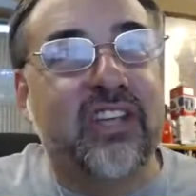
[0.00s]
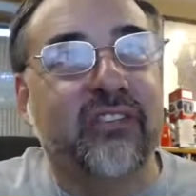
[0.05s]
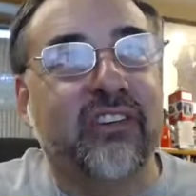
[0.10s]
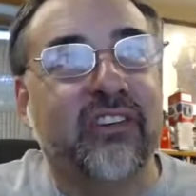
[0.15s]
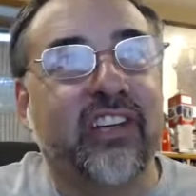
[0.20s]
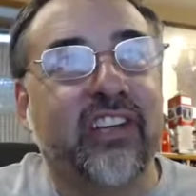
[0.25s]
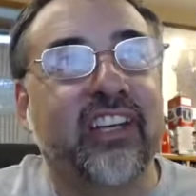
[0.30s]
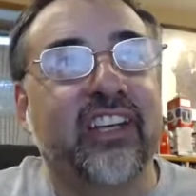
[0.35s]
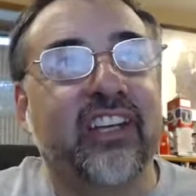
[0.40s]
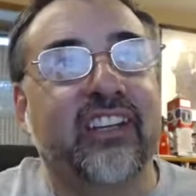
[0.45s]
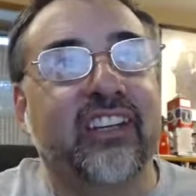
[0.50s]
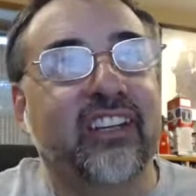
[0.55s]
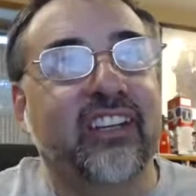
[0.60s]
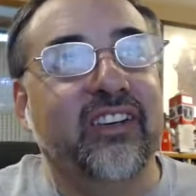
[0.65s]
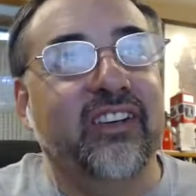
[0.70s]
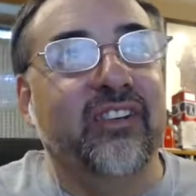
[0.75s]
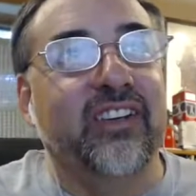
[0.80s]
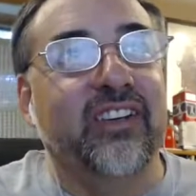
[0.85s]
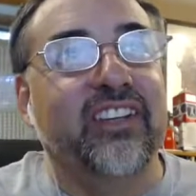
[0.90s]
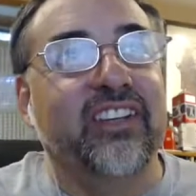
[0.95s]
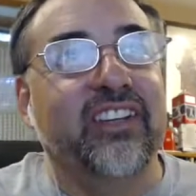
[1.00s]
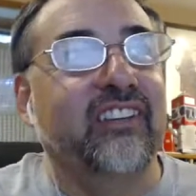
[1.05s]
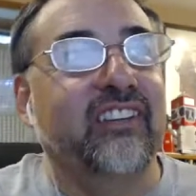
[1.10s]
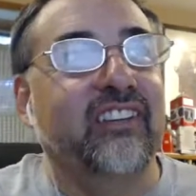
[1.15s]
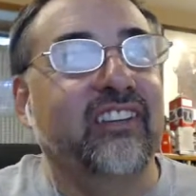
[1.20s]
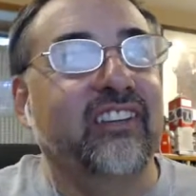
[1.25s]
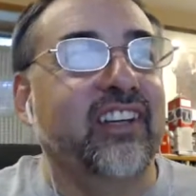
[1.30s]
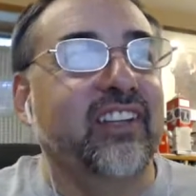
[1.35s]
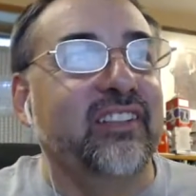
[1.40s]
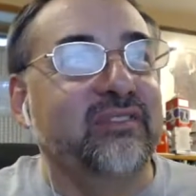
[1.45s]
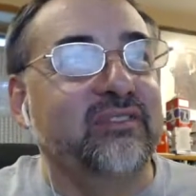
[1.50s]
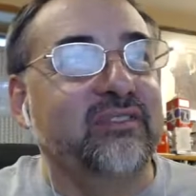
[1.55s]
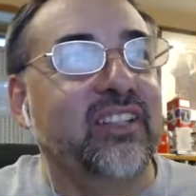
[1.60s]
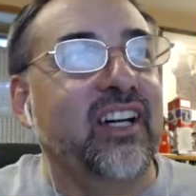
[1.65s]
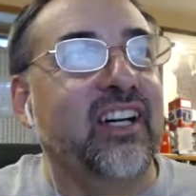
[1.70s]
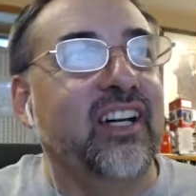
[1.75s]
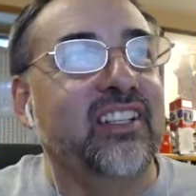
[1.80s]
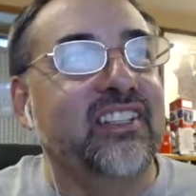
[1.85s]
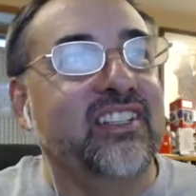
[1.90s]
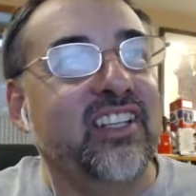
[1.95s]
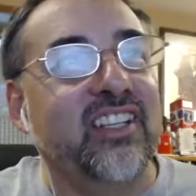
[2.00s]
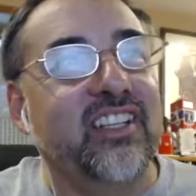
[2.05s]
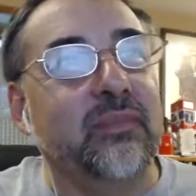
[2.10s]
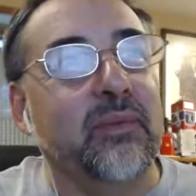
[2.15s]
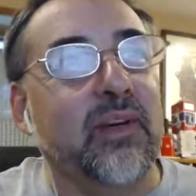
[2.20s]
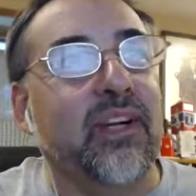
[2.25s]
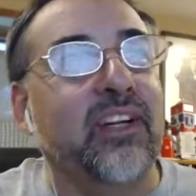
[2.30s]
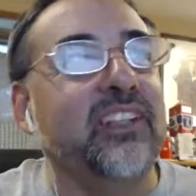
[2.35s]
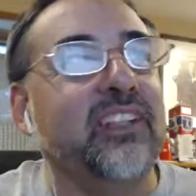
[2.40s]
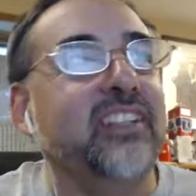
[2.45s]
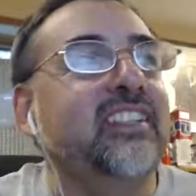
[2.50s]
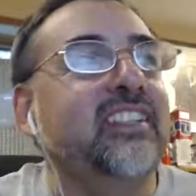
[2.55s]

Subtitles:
we we're going to do. We're delivering them. See you tomorrow.